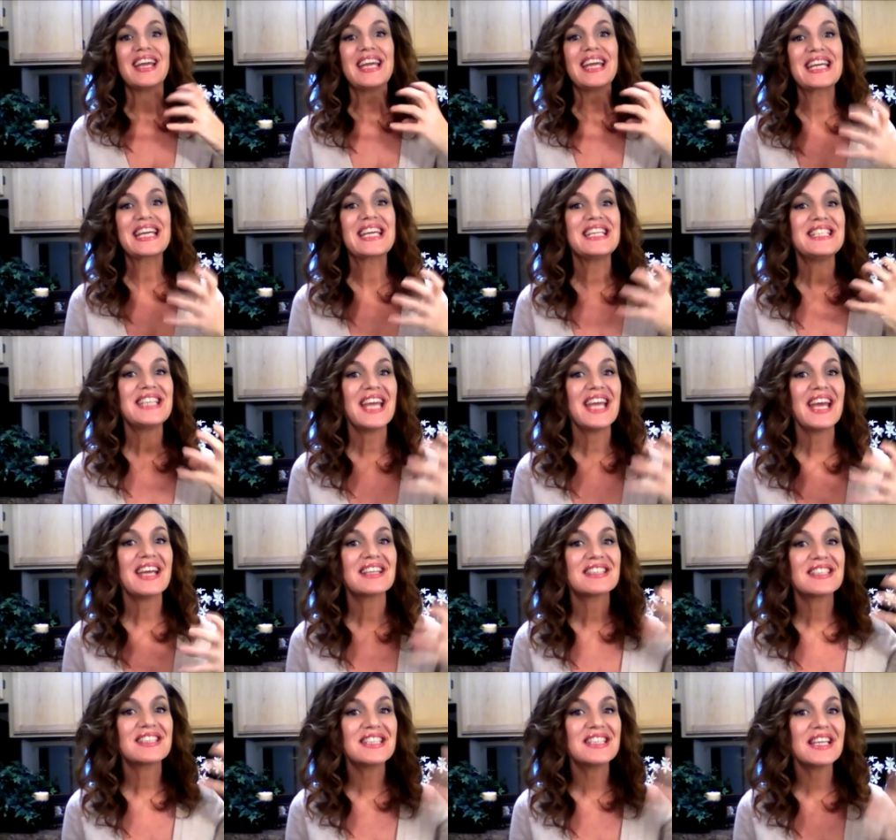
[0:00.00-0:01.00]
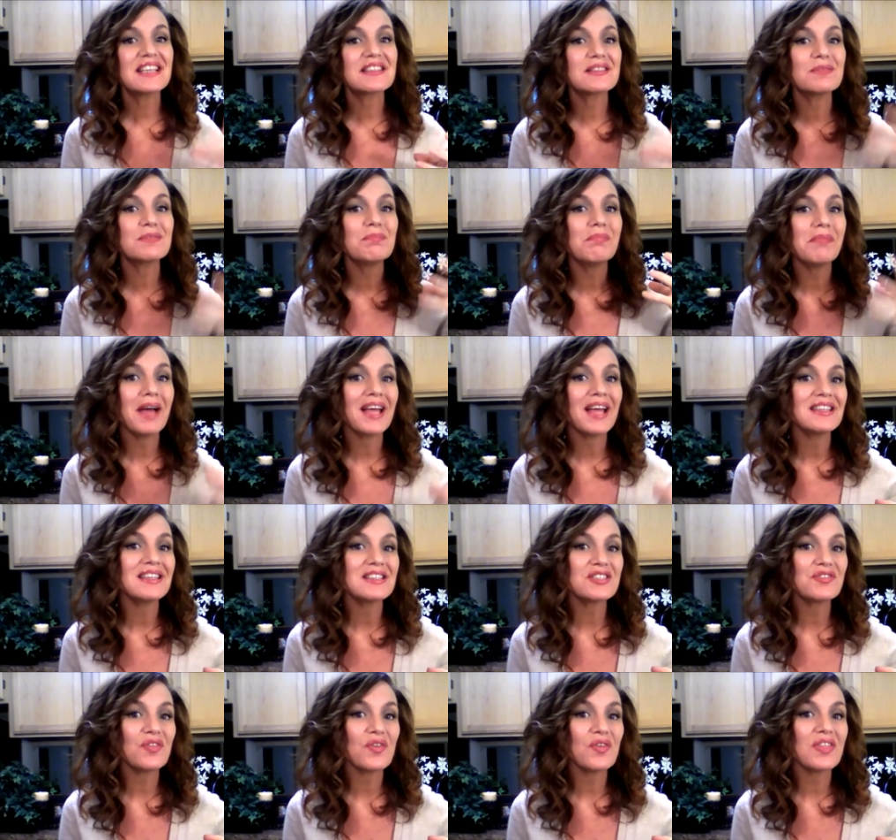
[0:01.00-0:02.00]
It can take 6
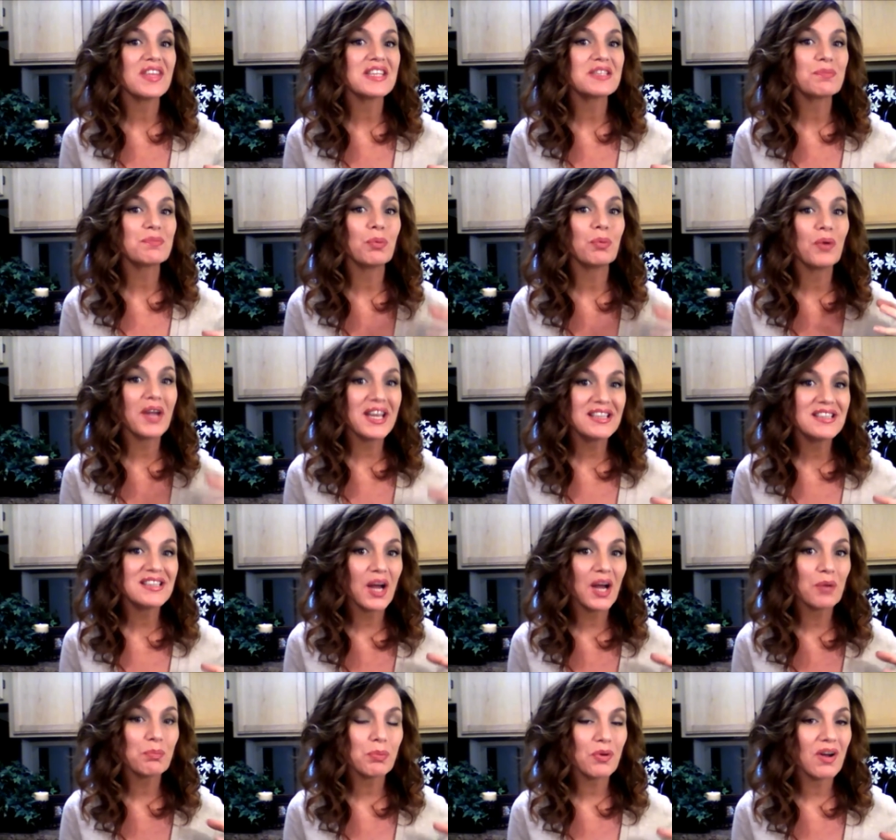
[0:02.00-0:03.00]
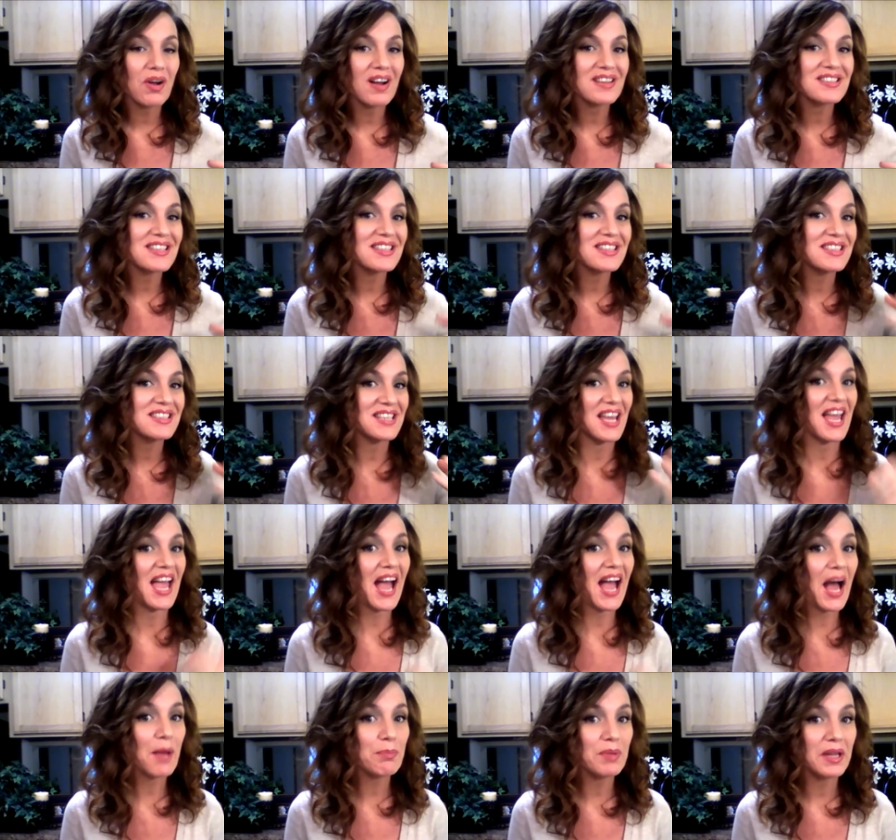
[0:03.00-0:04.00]
months for this breakdown process to
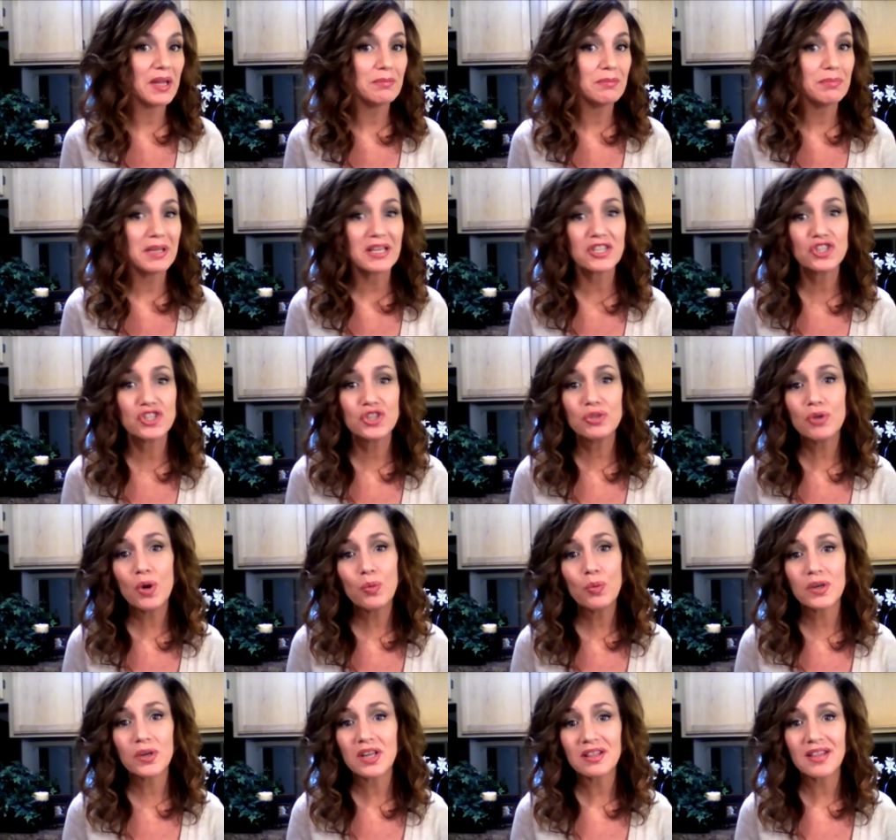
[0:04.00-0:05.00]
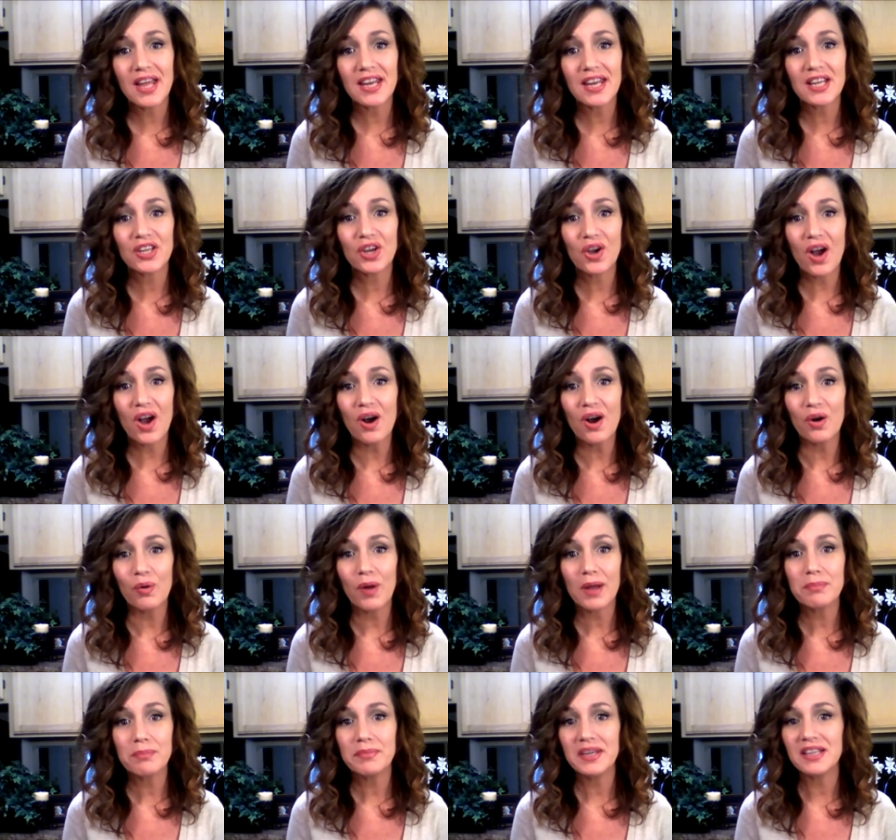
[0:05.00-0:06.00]
happen because you don't want to let it
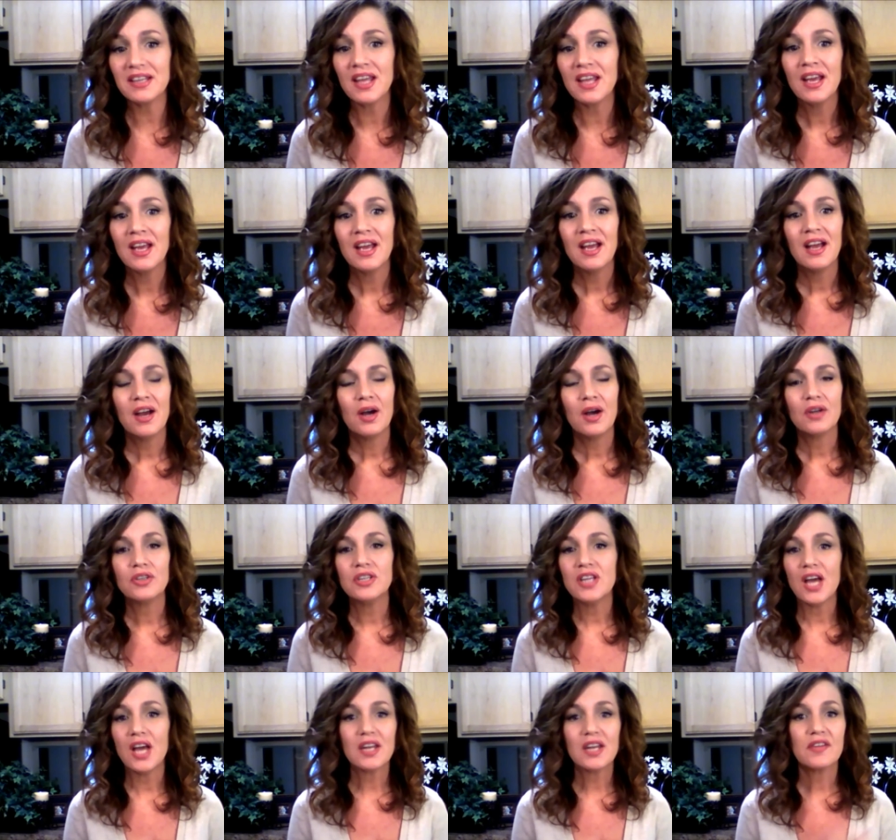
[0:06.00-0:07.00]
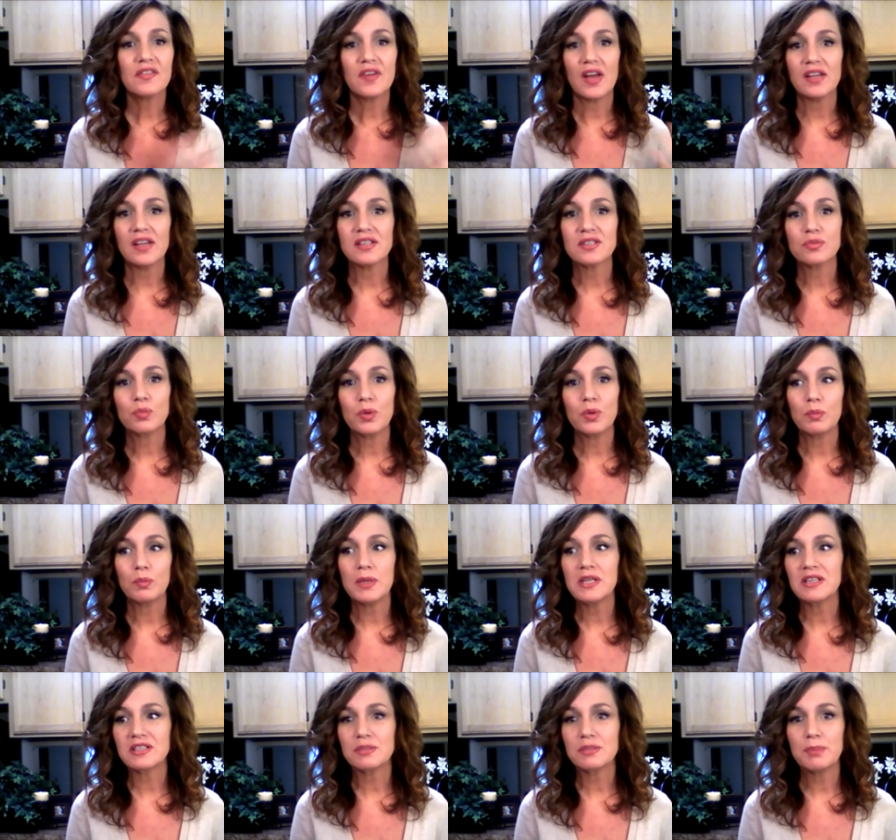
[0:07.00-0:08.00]
go. I mean, none of us, when
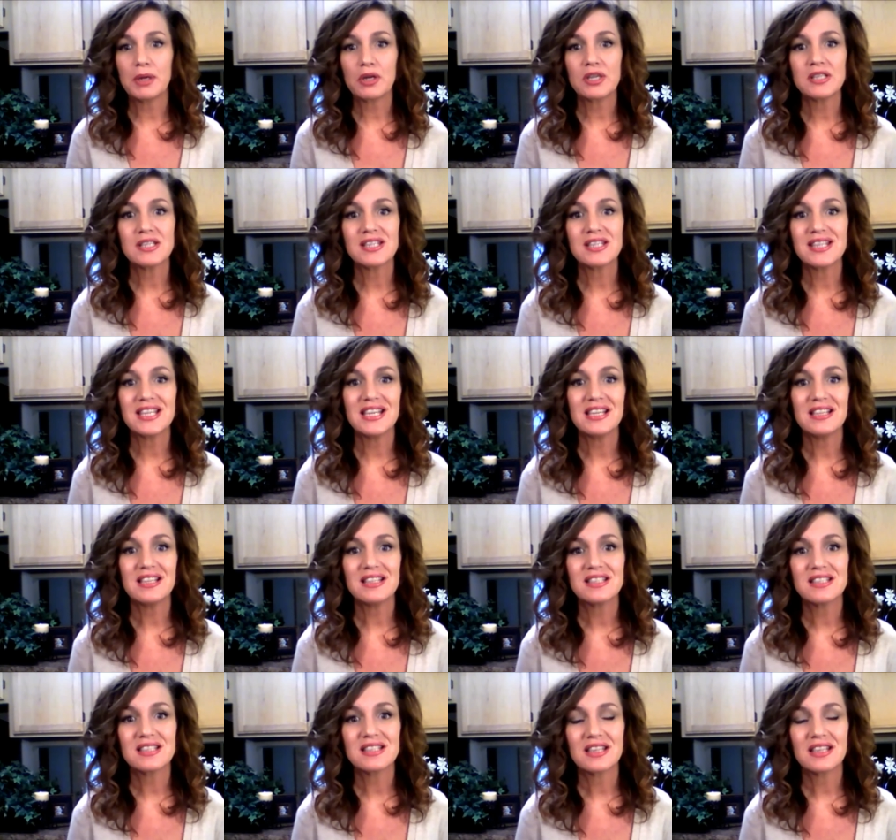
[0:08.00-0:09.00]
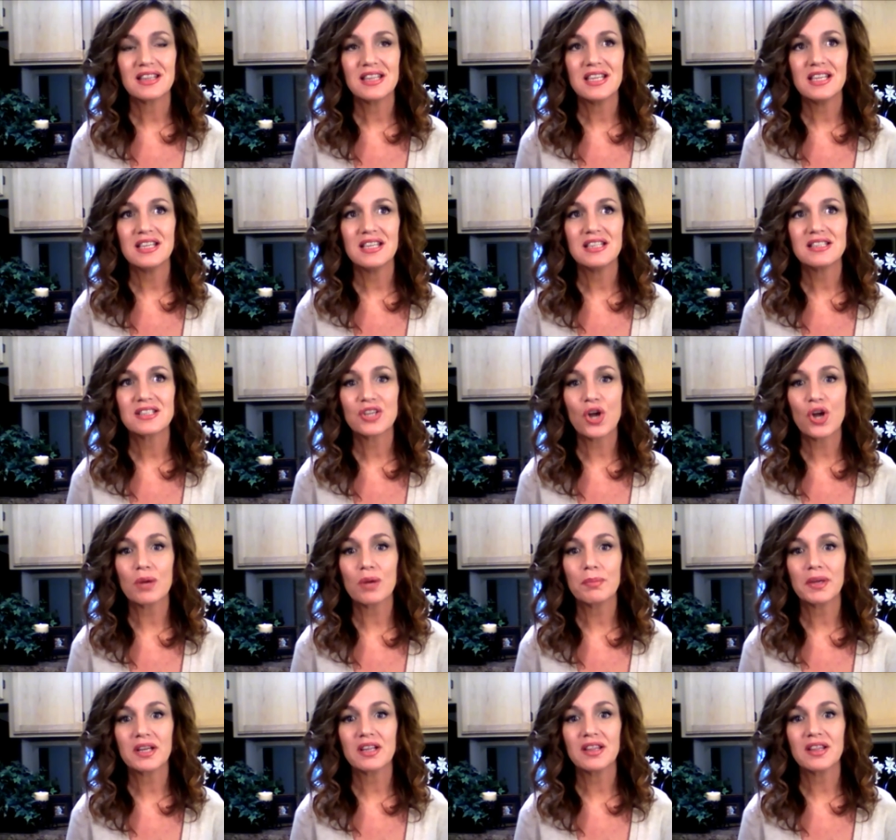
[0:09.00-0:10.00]
we experience these
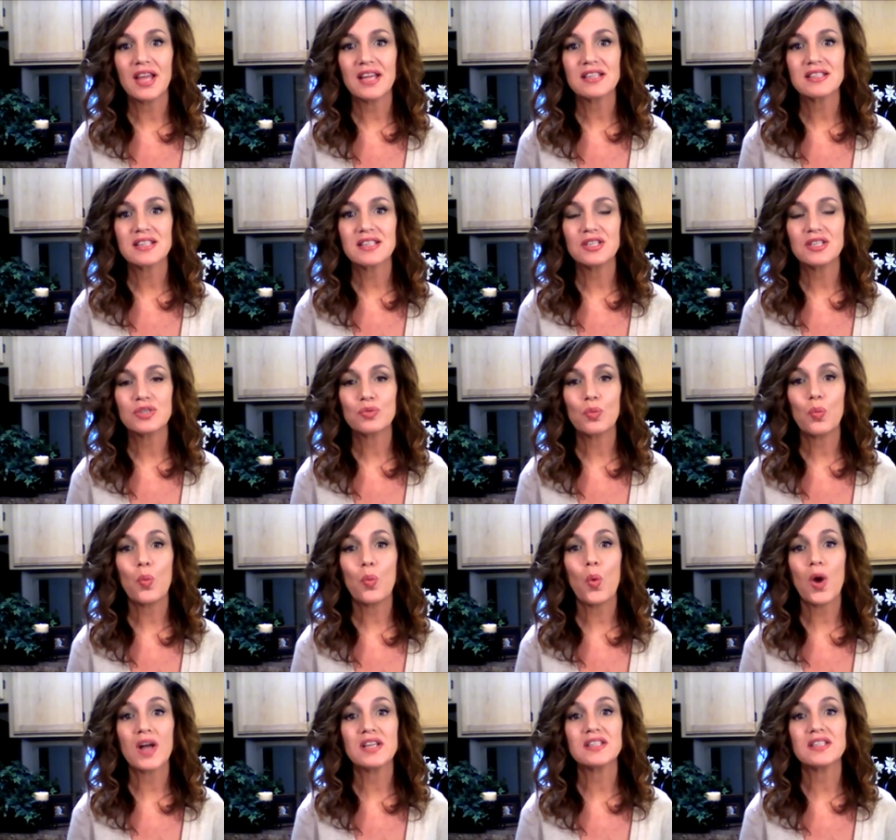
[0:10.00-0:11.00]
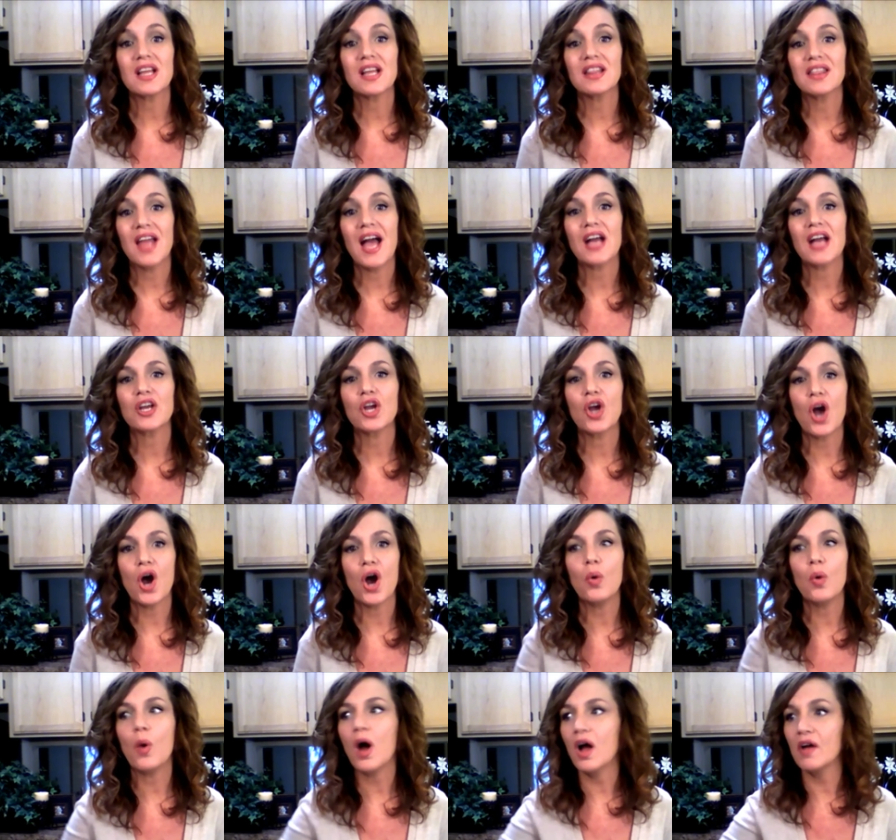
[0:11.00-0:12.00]
karmic lessons, want to let go